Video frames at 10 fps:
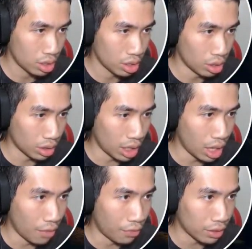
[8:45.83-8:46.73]
Okay,
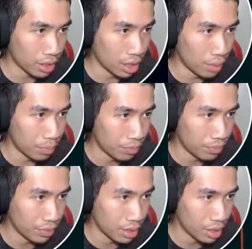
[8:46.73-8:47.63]
I fucked that up.
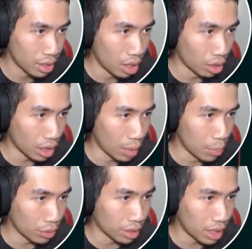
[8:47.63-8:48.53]
Okay, I
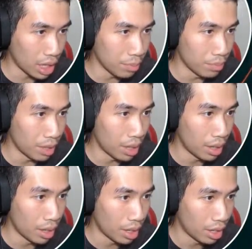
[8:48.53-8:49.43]
broke the game.
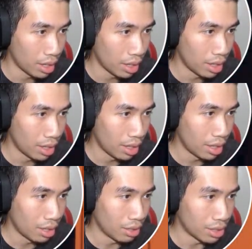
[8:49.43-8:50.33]

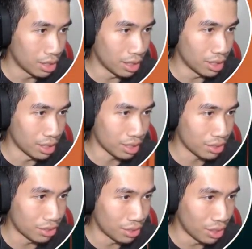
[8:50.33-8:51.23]
Jesus
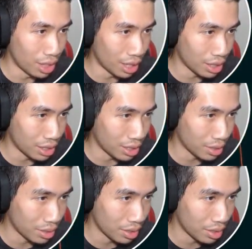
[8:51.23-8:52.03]
Christ.